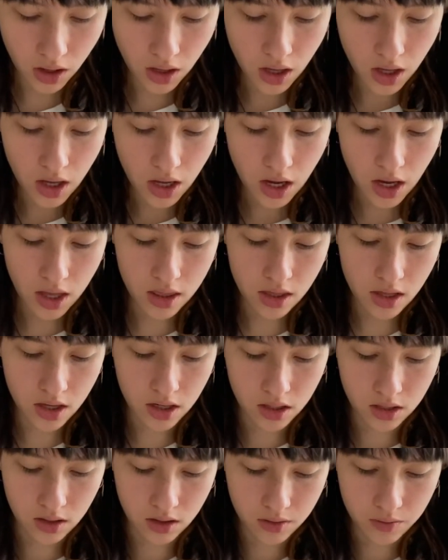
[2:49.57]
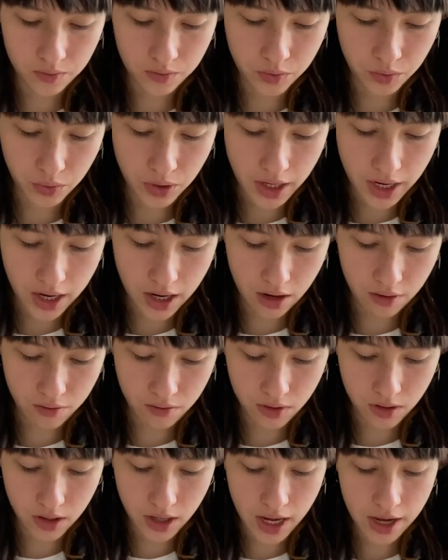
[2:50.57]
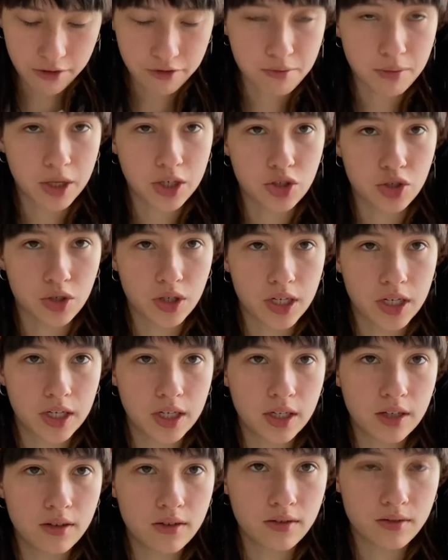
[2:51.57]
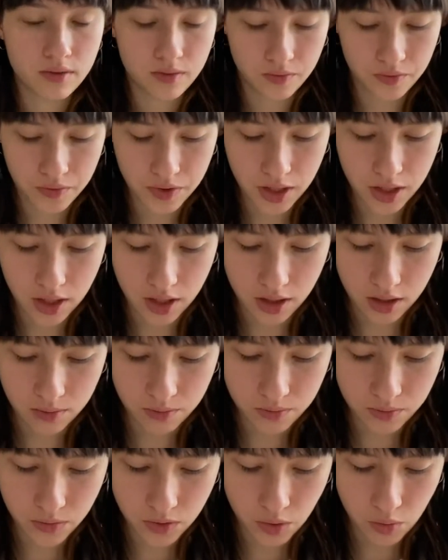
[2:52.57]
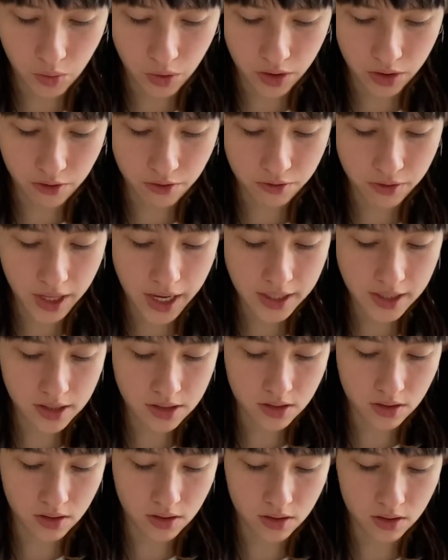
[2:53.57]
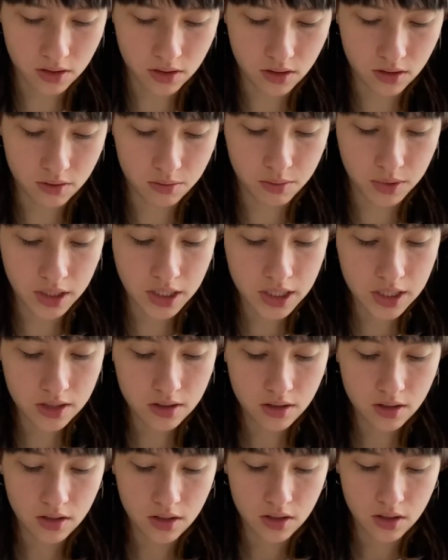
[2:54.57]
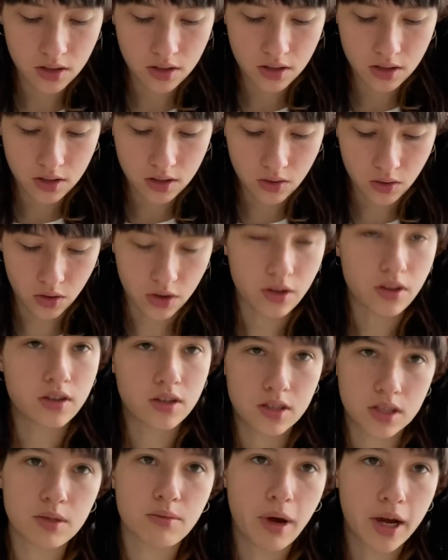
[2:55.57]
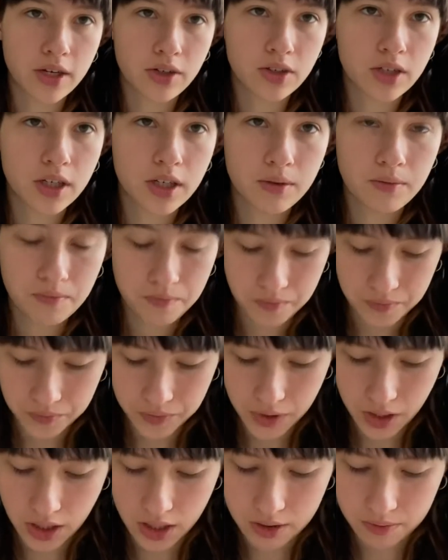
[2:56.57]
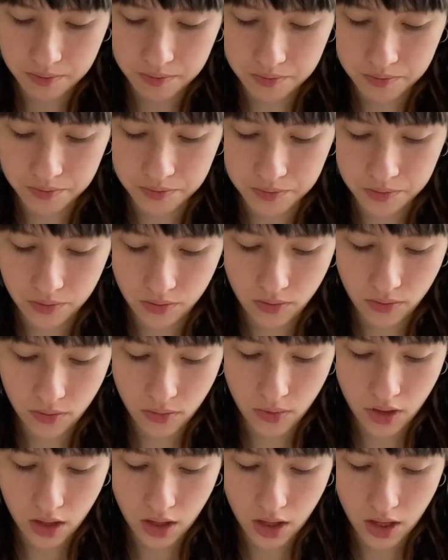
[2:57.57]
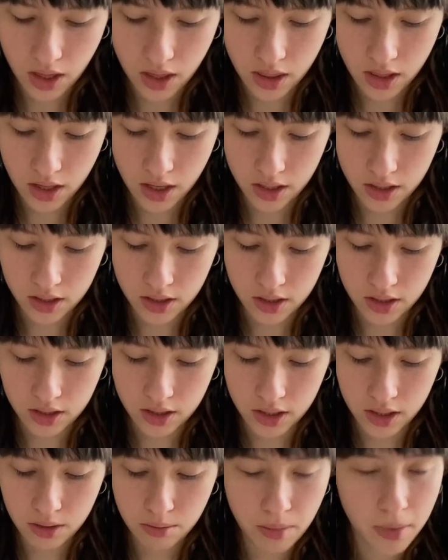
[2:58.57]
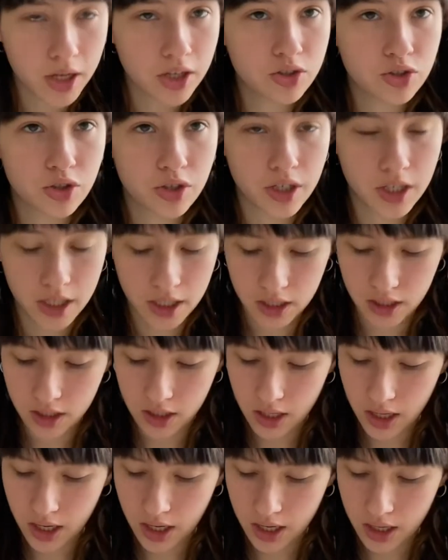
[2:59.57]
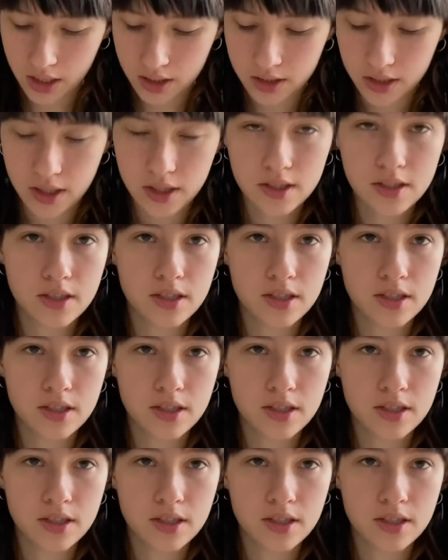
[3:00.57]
And then we have the F major key, where the flat is on the B, or the D minor key, and then an E major key and a C